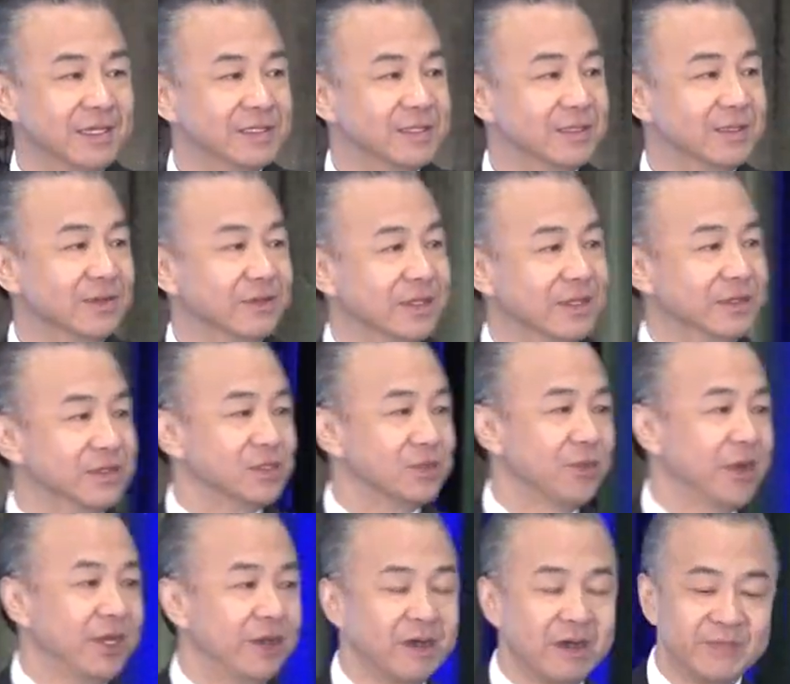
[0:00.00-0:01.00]
So there's
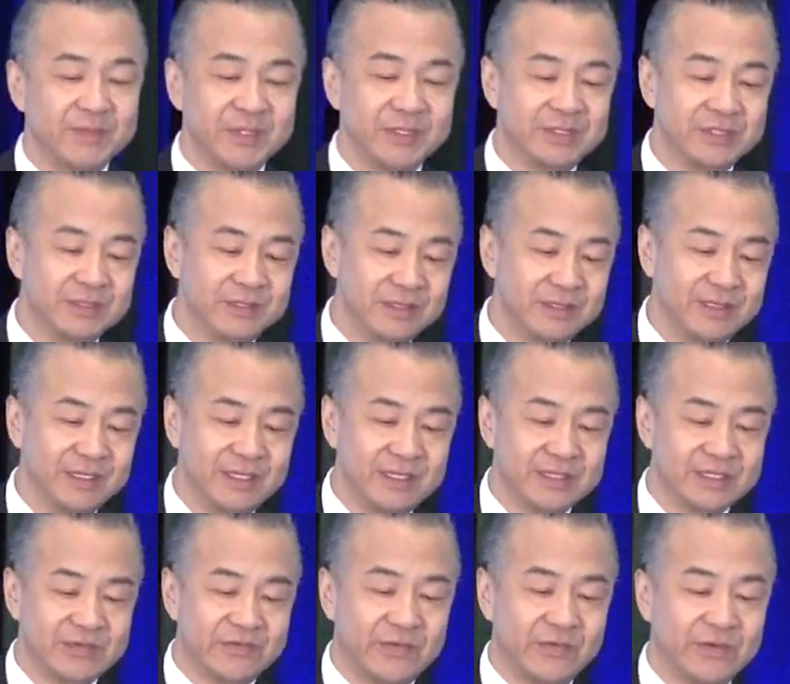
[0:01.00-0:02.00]
great
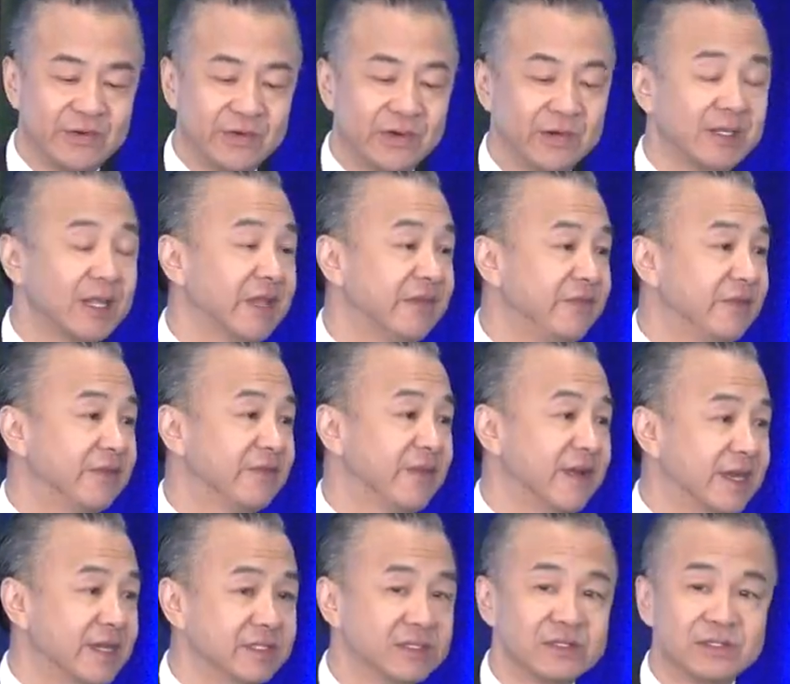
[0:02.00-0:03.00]
opportunities for life
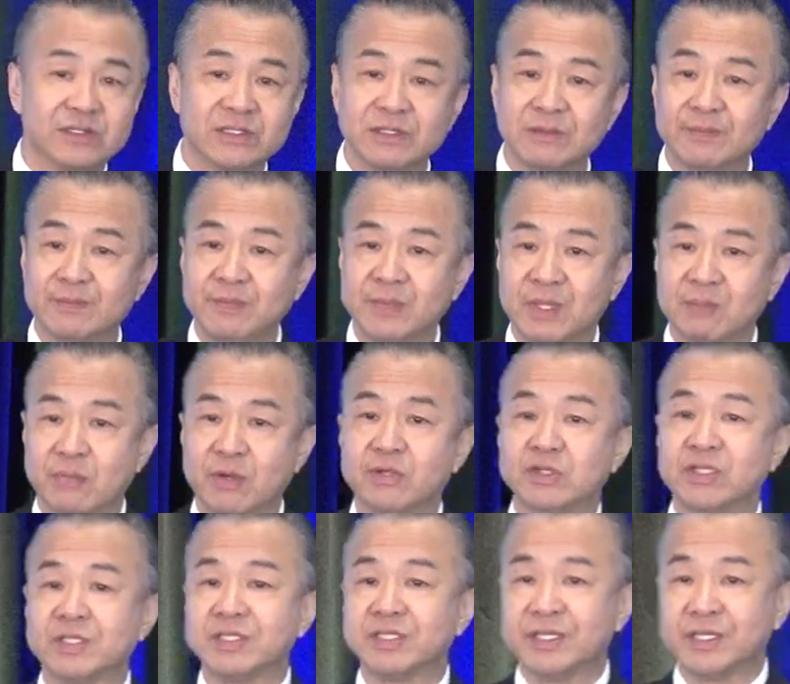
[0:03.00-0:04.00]
advisors
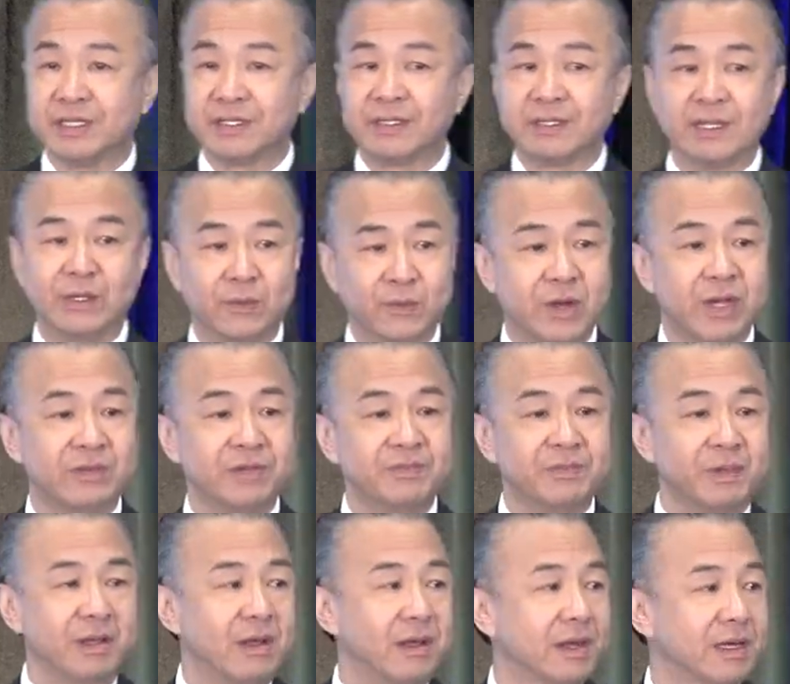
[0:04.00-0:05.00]
purchasing a
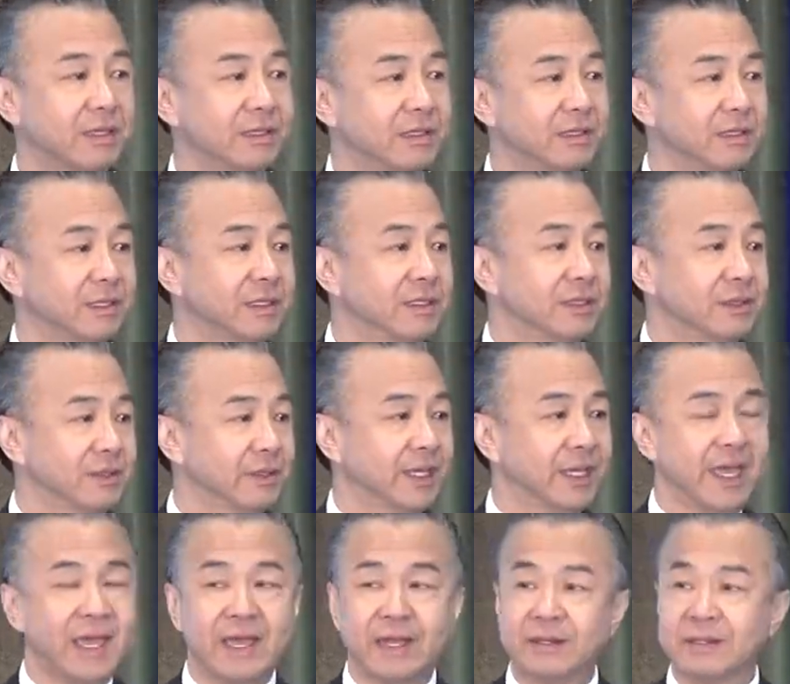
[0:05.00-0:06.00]
wealth block to,
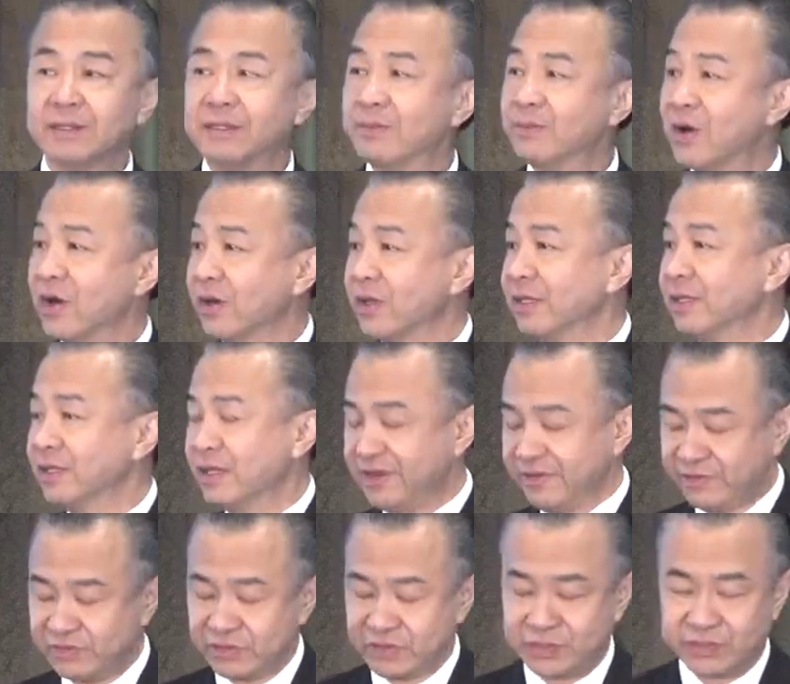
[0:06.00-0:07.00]
again, market
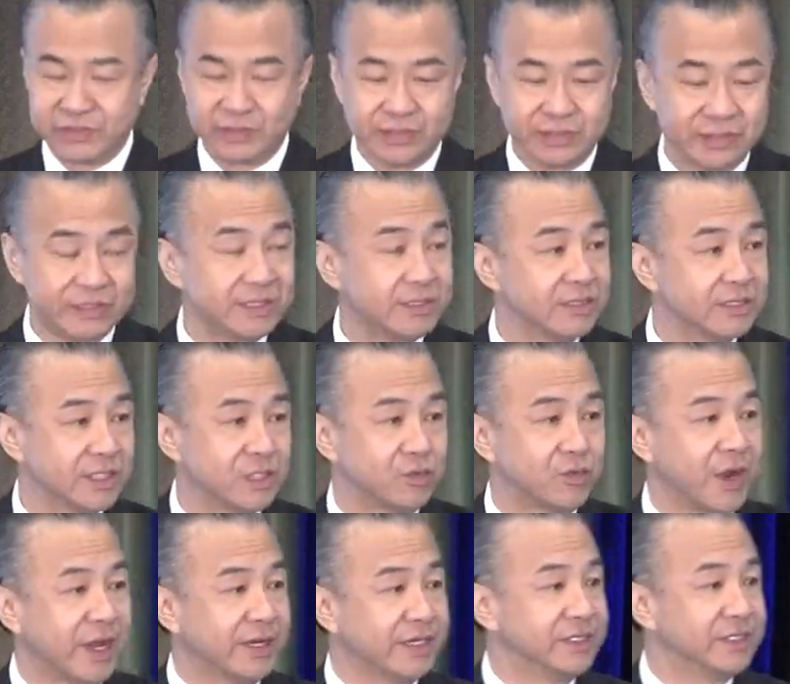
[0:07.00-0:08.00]
life insurance
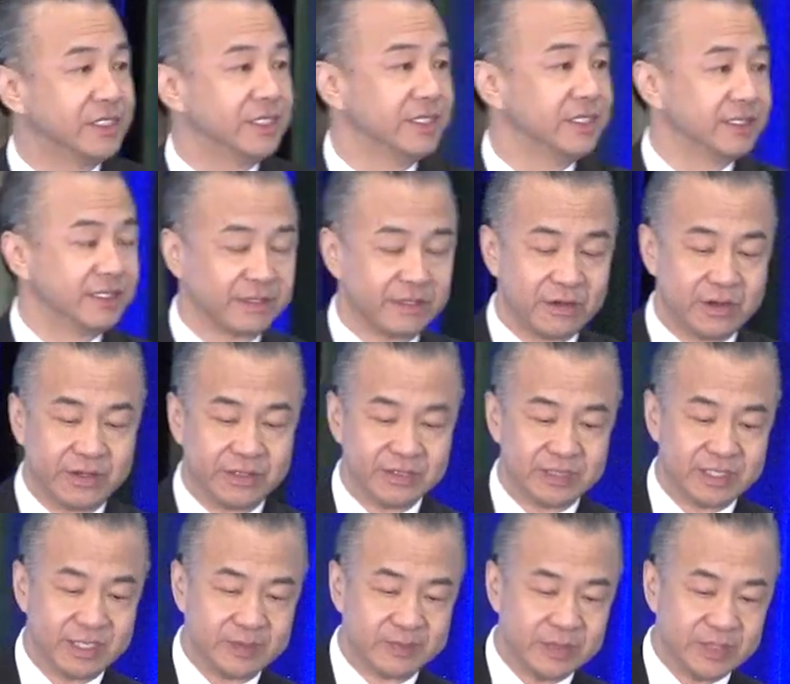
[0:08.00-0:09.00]
strategies and
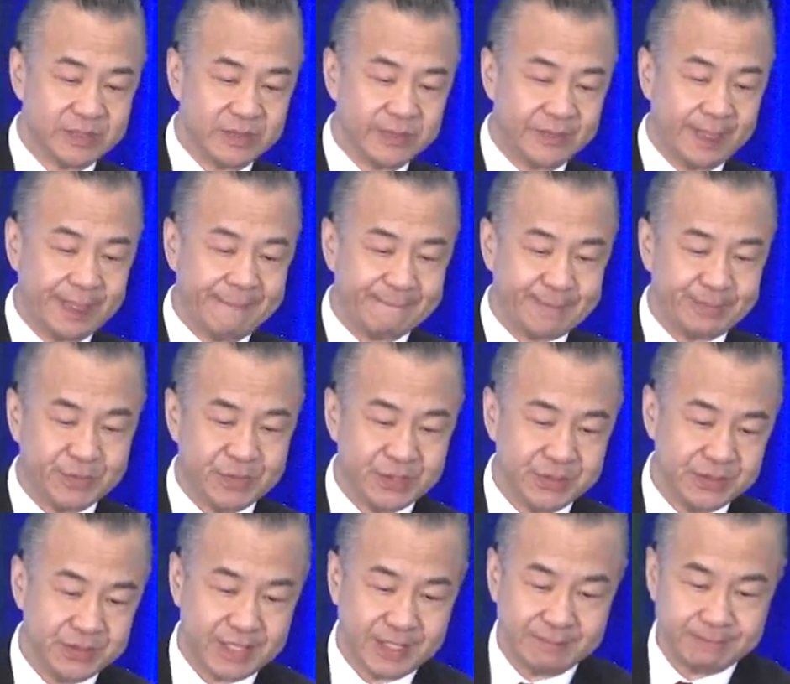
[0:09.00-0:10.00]
concepts
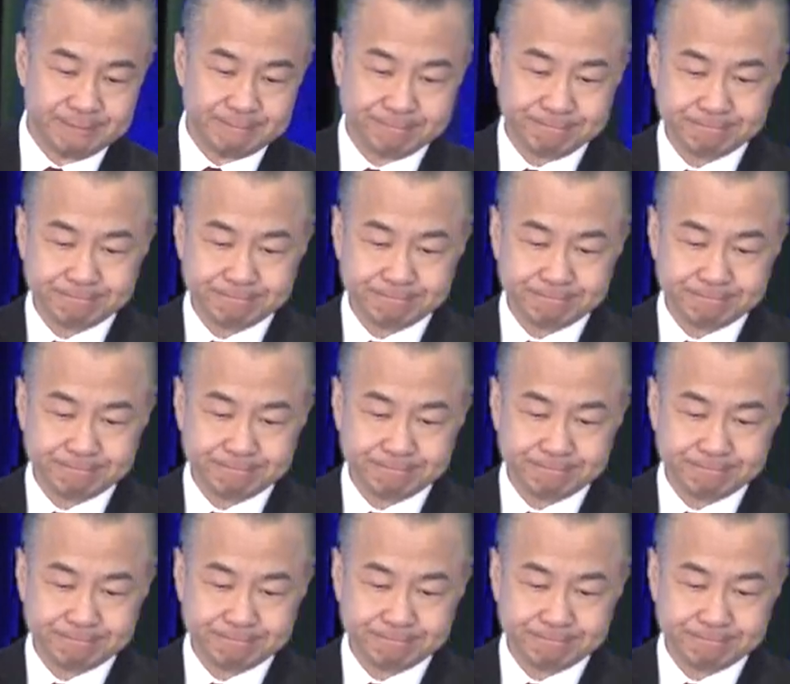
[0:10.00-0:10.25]
to them.